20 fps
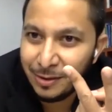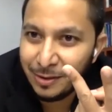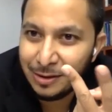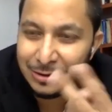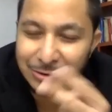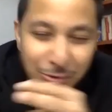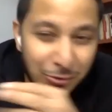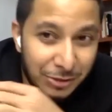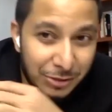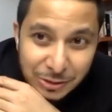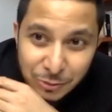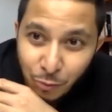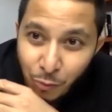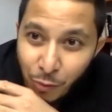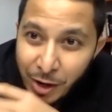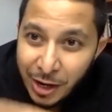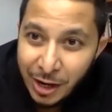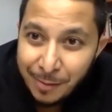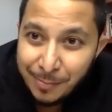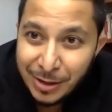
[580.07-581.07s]
So that's
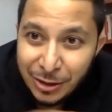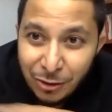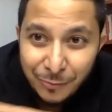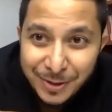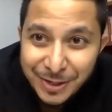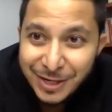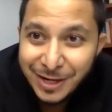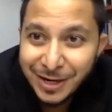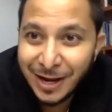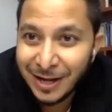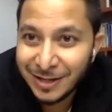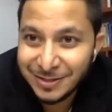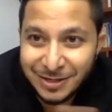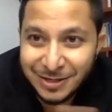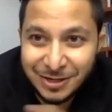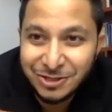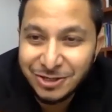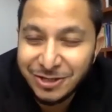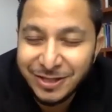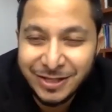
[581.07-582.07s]
way below median lah,
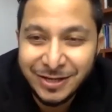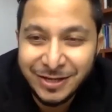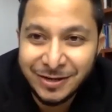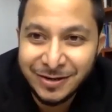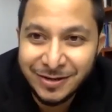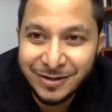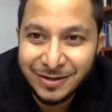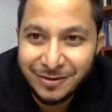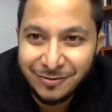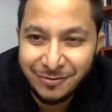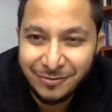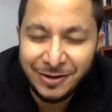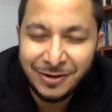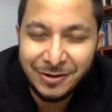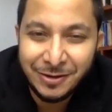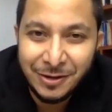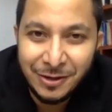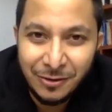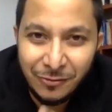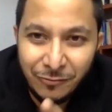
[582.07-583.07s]
right?
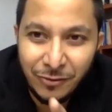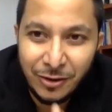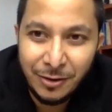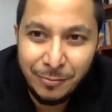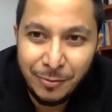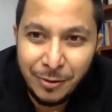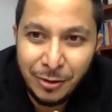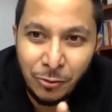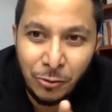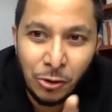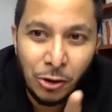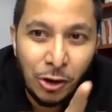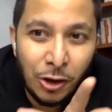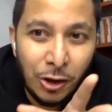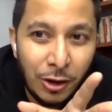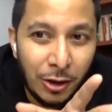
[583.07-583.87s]
Way below.